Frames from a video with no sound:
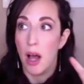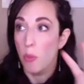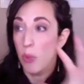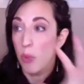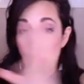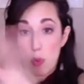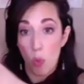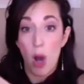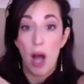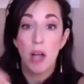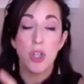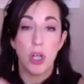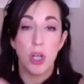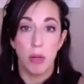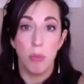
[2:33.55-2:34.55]
we can
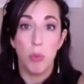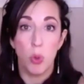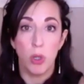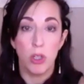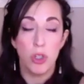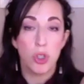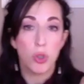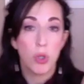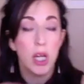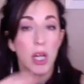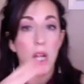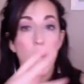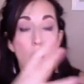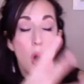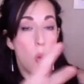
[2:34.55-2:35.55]
watch on a porn
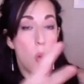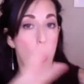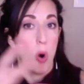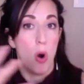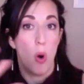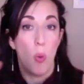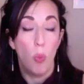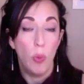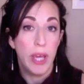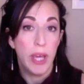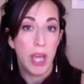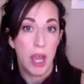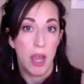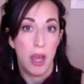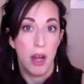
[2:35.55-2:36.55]
screen, or we
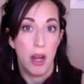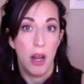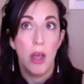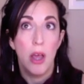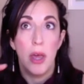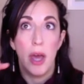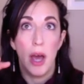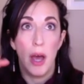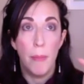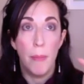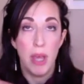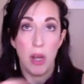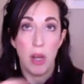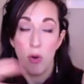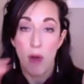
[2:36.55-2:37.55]
can
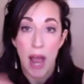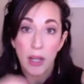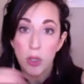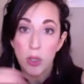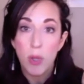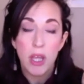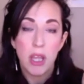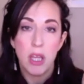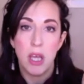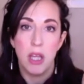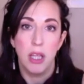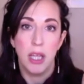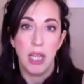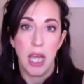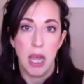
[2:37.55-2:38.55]
interact with in
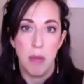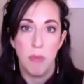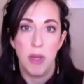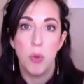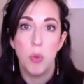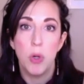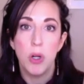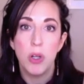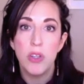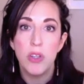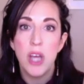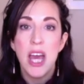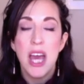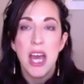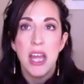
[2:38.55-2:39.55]
the gaming world.
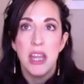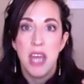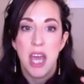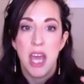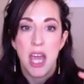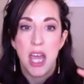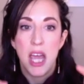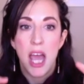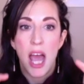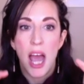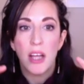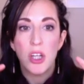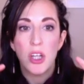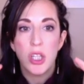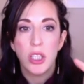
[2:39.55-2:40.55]
They
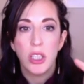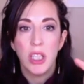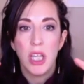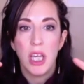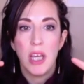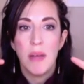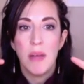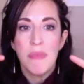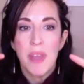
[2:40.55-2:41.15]
actually